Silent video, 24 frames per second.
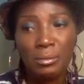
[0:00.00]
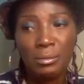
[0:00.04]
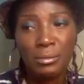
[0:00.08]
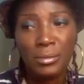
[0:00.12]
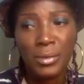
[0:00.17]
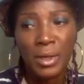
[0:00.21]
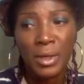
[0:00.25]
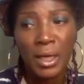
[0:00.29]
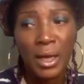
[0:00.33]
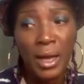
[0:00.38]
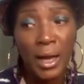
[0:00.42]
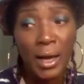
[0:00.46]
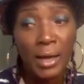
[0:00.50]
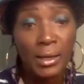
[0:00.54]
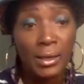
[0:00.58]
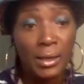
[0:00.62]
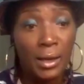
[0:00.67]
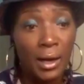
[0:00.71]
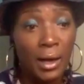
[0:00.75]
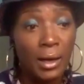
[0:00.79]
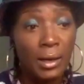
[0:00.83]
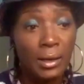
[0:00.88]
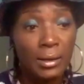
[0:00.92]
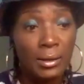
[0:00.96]
that
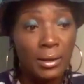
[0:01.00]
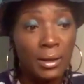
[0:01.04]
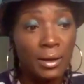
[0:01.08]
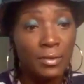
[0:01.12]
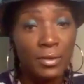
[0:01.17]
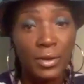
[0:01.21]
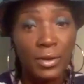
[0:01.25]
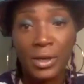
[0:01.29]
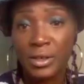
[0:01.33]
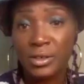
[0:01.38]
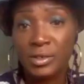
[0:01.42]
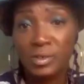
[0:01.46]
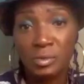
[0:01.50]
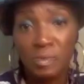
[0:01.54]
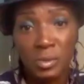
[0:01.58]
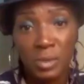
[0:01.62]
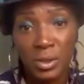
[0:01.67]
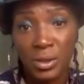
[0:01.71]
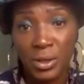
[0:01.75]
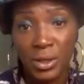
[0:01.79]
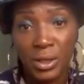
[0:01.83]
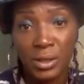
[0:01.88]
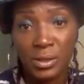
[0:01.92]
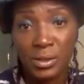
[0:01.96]
I had never
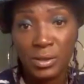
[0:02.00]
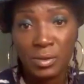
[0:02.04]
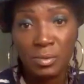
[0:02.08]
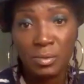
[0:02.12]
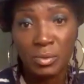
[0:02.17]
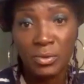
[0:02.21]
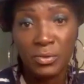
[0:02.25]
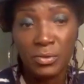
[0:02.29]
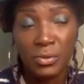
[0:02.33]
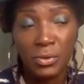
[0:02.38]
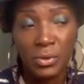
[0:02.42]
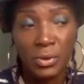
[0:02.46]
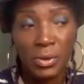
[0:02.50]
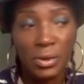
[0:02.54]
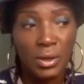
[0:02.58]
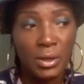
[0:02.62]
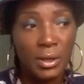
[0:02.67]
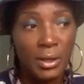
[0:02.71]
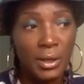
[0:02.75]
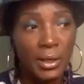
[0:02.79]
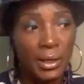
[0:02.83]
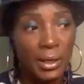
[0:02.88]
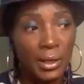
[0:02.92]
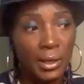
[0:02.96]
experienced before,
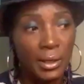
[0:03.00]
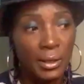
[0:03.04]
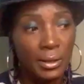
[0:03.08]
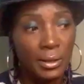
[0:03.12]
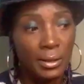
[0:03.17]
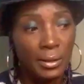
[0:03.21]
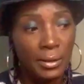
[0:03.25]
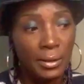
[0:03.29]
and